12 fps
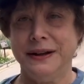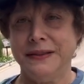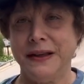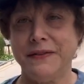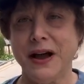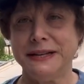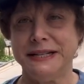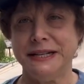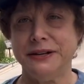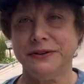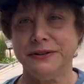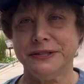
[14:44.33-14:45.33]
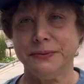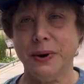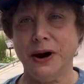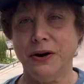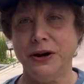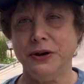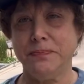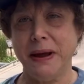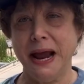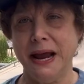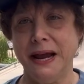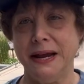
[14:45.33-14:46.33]
They've got deals where you
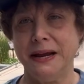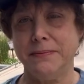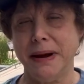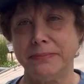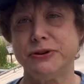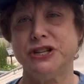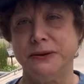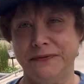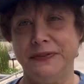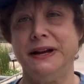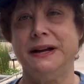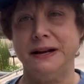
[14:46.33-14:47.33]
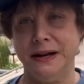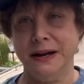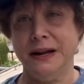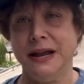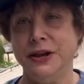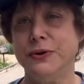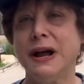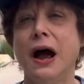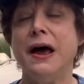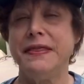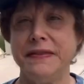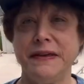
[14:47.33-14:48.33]
pay a membership fee. You can
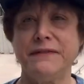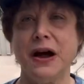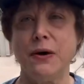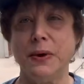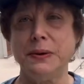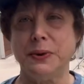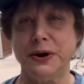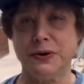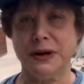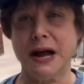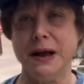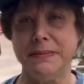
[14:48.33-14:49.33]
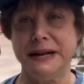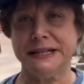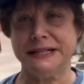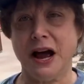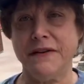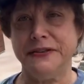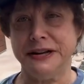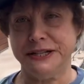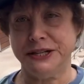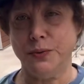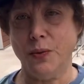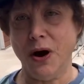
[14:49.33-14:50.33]
come, and then they've got one where you can come in as often
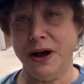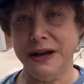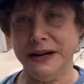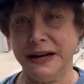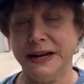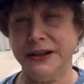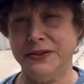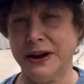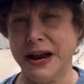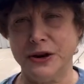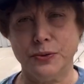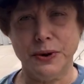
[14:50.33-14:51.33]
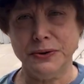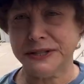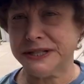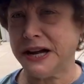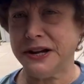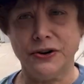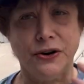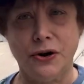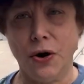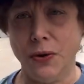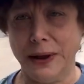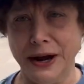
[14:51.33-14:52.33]
as you want and either get your roots done or your
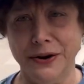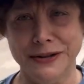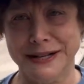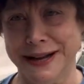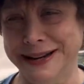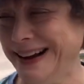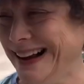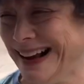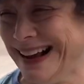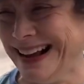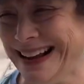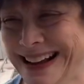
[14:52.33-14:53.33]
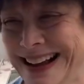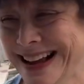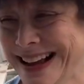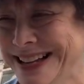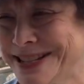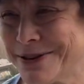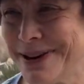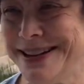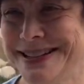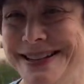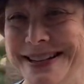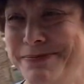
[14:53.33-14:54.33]
whole hair done. It's
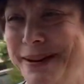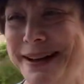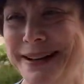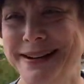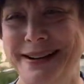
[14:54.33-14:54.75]
crazy, but